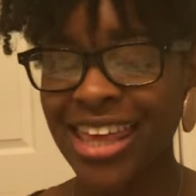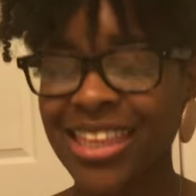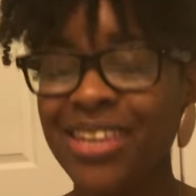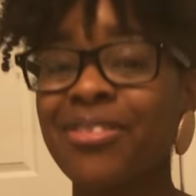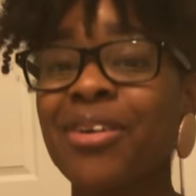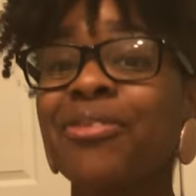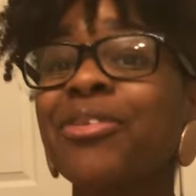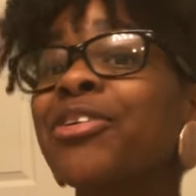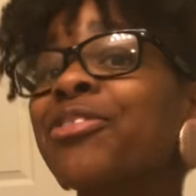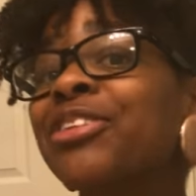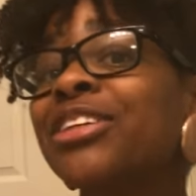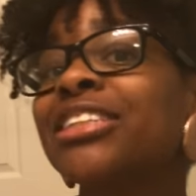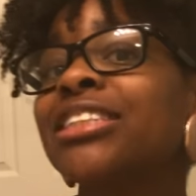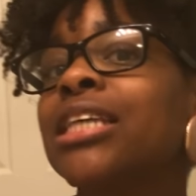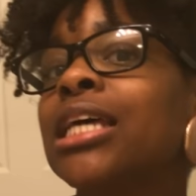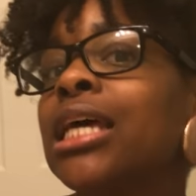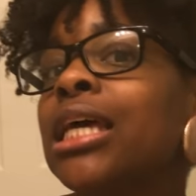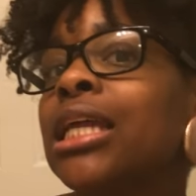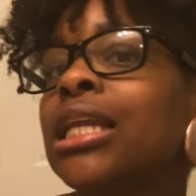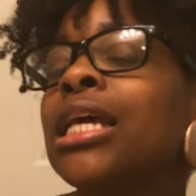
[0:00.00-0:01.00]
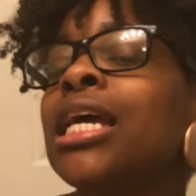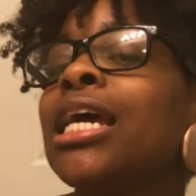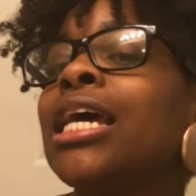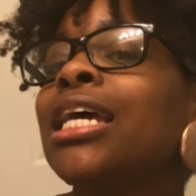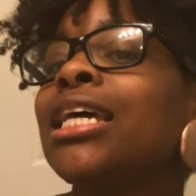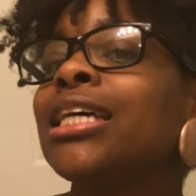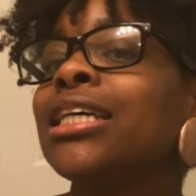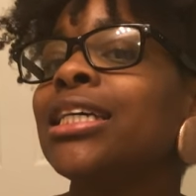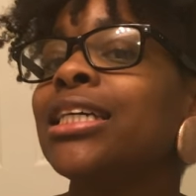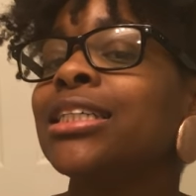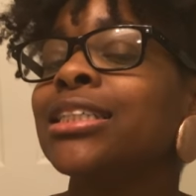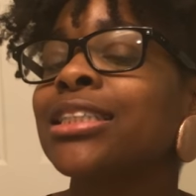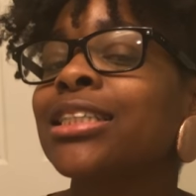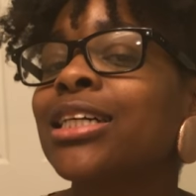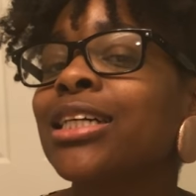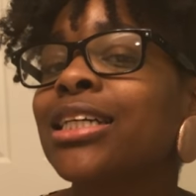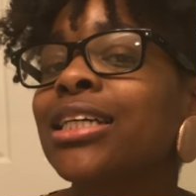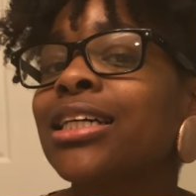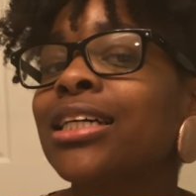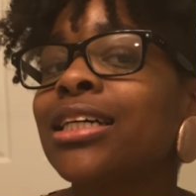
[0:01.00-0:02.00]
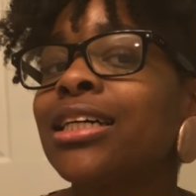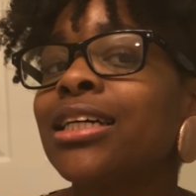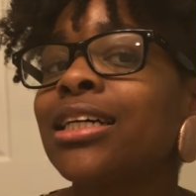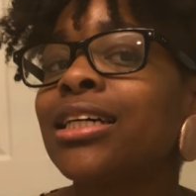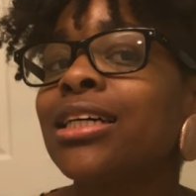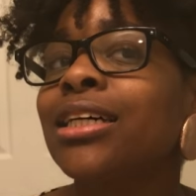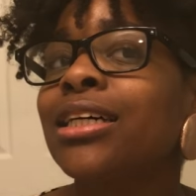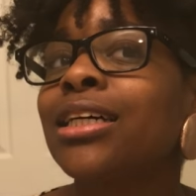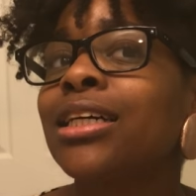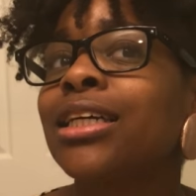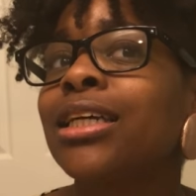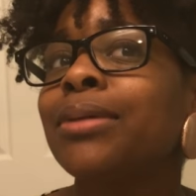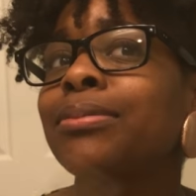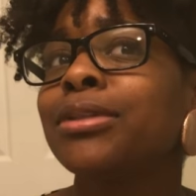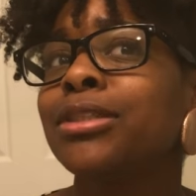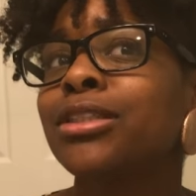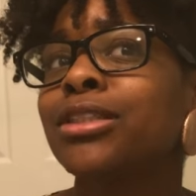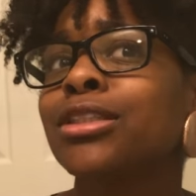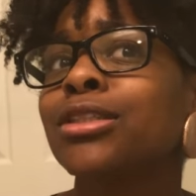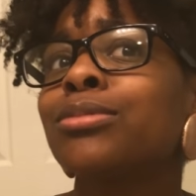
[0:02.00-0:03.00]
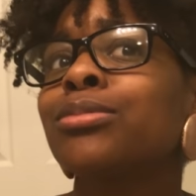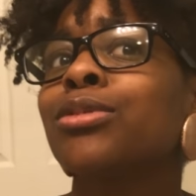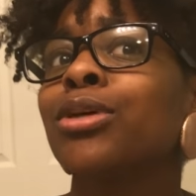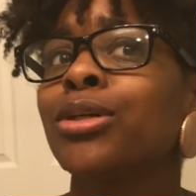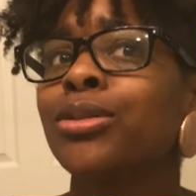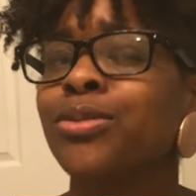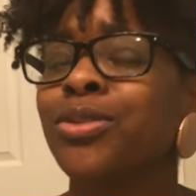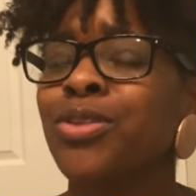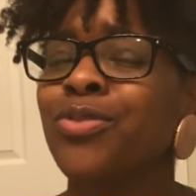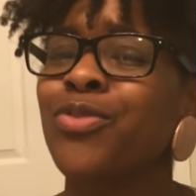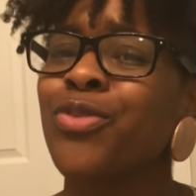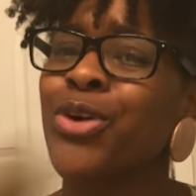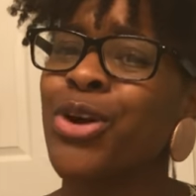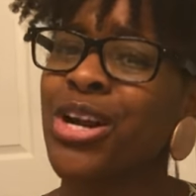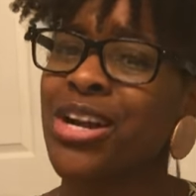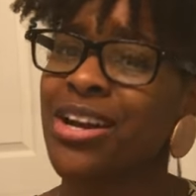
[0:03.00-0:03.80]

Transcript: I think my boyfriend said he's gonna keep the subscription for